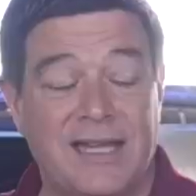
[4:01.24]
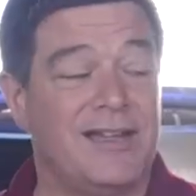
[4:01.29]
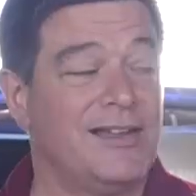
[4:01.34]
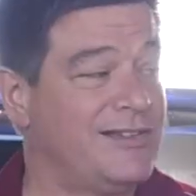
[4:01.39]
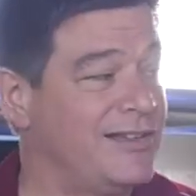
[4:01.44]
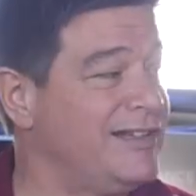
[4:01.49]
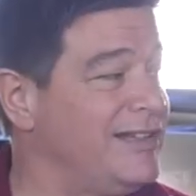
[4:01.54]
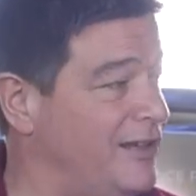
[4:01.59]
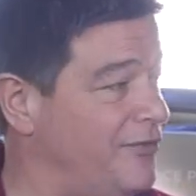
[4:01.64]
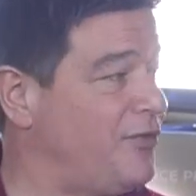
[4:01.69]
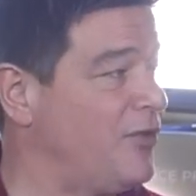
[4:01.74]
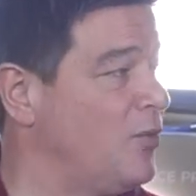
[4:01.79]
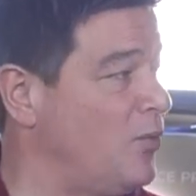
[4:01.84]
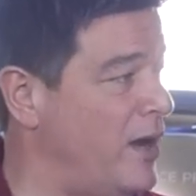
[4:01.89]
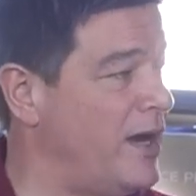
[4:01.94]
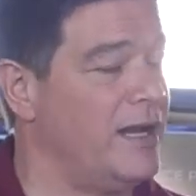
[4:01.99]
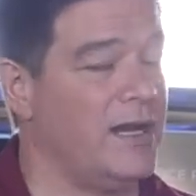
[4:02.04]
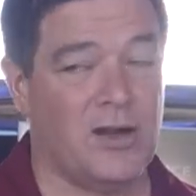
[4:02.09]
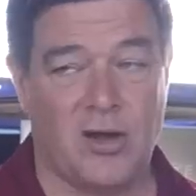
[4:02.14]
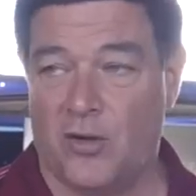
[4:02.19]
is a different
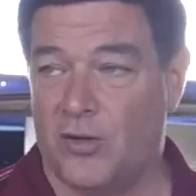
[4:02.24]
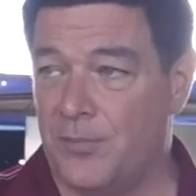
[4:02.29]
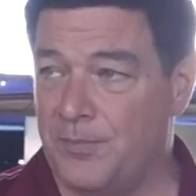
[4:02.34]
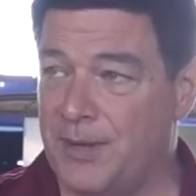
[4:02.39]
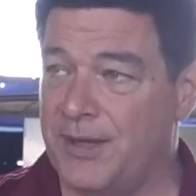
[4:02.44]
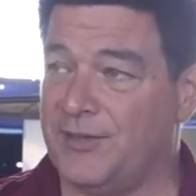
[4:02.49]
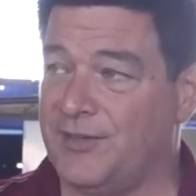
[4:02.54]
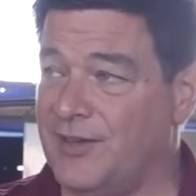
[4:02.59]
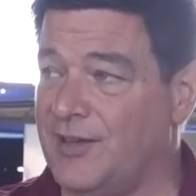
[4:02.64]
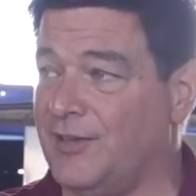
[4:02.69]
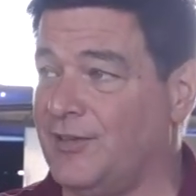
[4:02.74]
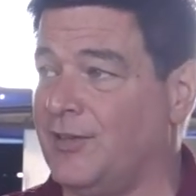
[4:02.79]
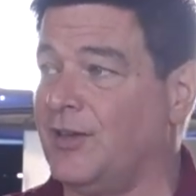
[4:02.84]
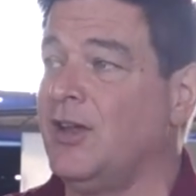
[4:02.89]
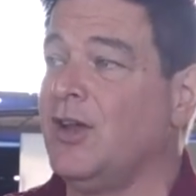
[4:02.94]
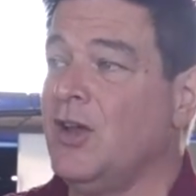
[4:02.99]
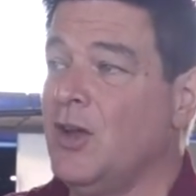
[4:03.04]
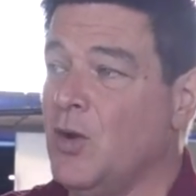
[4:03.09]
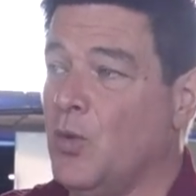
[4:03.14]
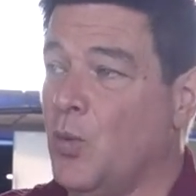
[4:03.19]
way to go to business
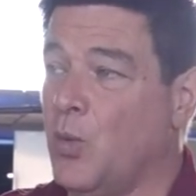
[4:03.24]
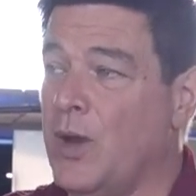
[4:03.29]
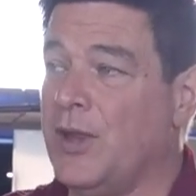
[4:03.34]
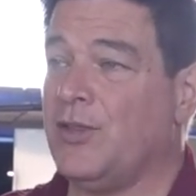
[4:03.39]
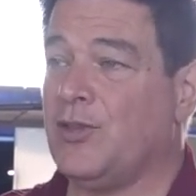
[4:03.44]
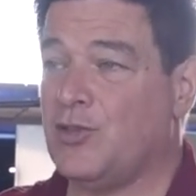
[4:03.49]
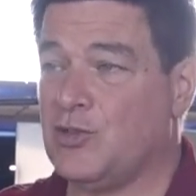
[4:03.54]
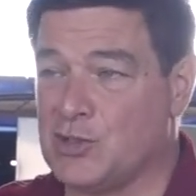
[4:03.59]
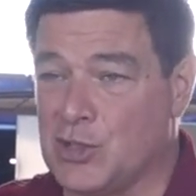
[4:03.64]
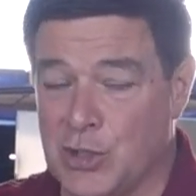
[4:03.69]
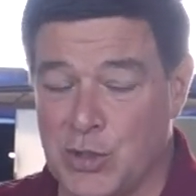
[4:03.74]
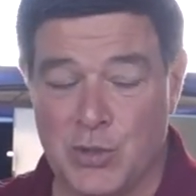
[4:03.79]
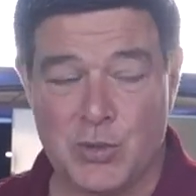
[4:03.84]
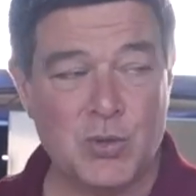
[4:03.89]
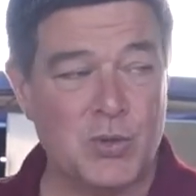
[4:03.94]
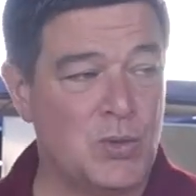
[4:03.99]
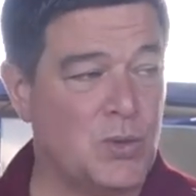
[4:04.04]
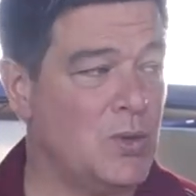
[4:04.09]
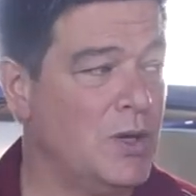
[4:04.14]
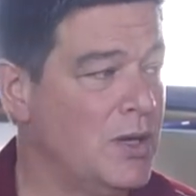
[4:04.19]
with
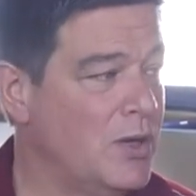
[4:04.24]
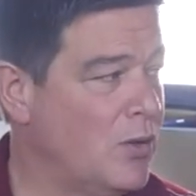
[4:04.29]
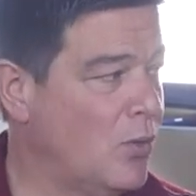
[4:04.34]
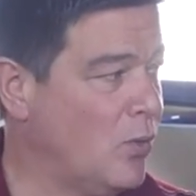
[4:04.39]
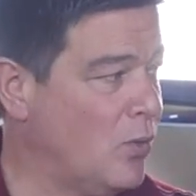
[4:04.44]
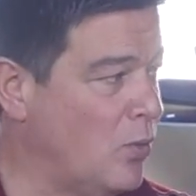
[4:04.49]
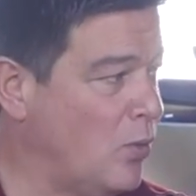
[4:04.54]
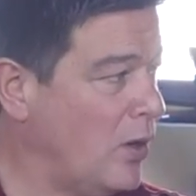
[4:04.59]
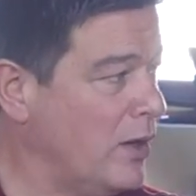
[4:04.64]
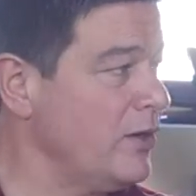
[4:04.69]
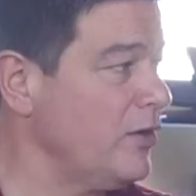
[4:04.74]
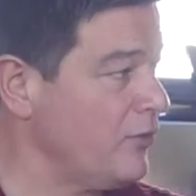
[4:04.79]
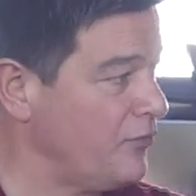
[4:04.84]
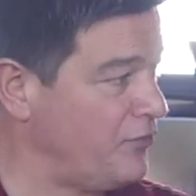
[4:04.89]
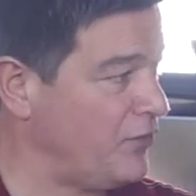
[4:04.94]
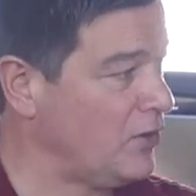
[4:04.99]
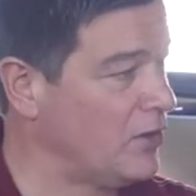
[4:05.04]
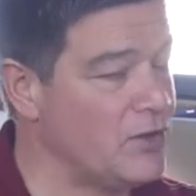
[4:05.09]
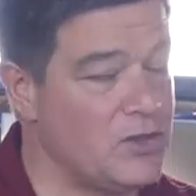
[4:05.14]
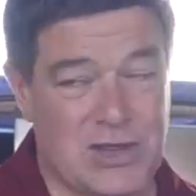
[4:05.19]
2
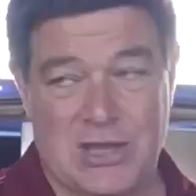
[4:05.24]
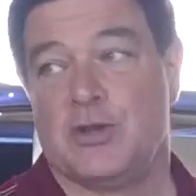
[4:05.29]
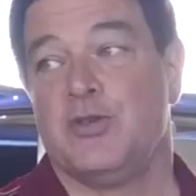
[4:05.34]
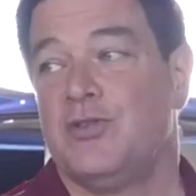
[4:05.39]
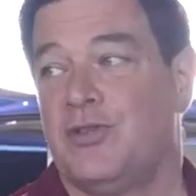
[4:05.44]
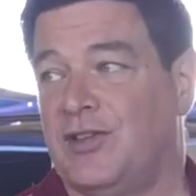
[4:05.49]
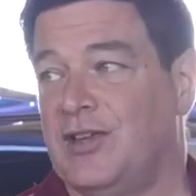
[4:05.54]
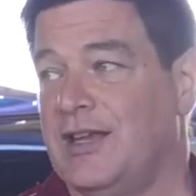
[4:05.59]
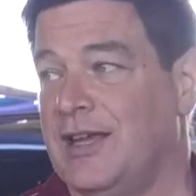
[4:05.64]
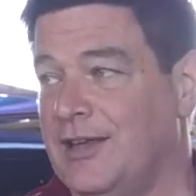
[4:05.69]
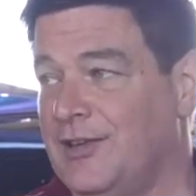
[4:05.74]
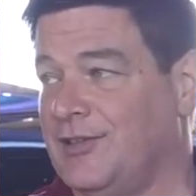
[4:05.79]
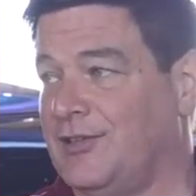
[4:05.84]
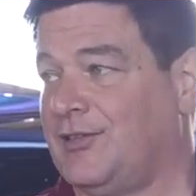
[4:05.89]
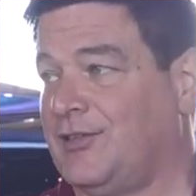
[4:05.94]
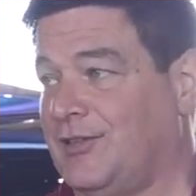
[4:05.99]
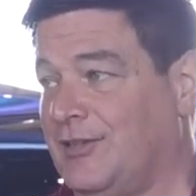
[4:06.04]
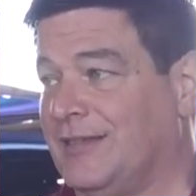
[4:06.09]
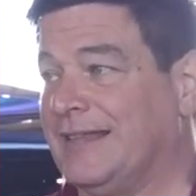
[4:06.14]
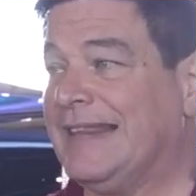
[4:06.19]
wonderful
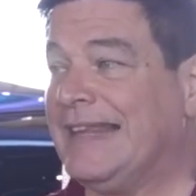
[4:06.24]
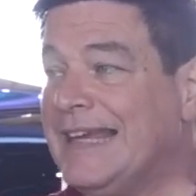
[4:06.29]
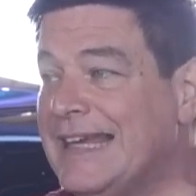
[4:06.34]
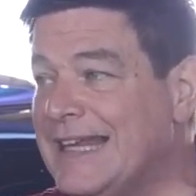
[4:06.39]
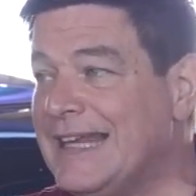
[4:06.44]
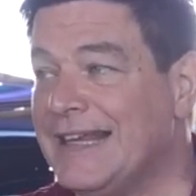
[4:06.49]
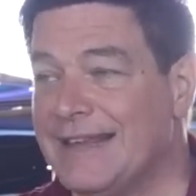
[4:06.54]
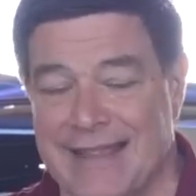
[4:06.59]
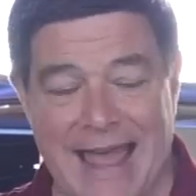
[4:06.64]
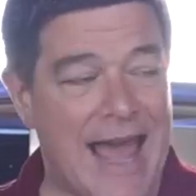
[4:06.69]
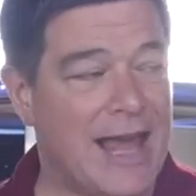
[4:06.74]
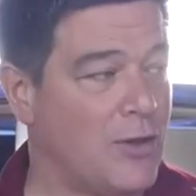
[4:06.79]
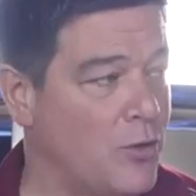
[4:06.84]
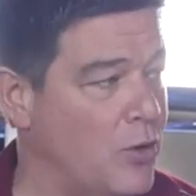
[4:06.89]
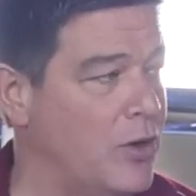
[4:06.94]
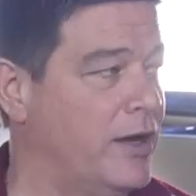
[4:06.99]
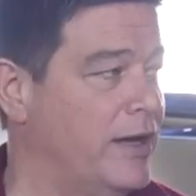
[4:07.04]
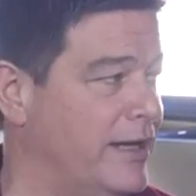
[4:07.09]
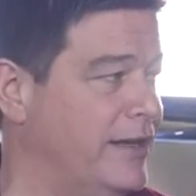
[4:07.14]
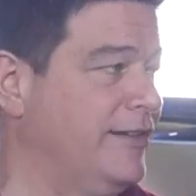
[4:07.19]
enthusiasts leading that
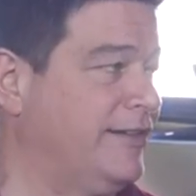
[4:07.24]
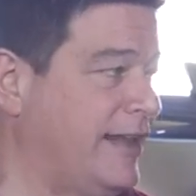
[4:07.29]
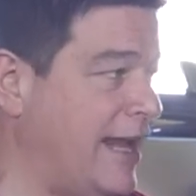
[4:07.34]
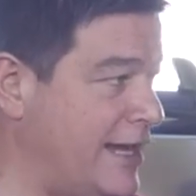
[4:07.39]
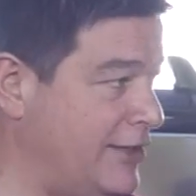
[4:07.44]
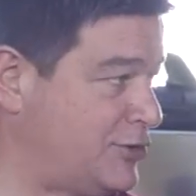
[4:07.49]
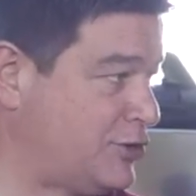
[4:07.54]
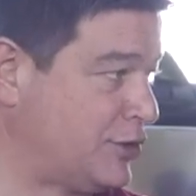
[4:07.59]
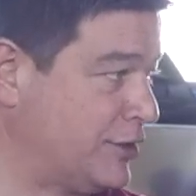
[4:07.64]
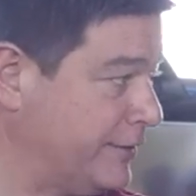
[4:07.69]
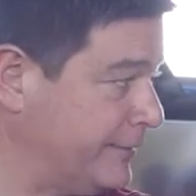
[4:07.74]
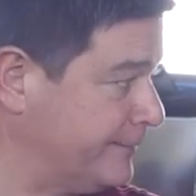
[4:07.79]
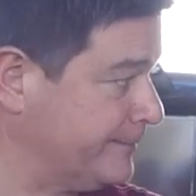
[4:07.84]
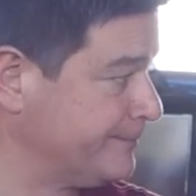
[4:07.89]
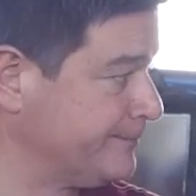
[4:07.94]
organization.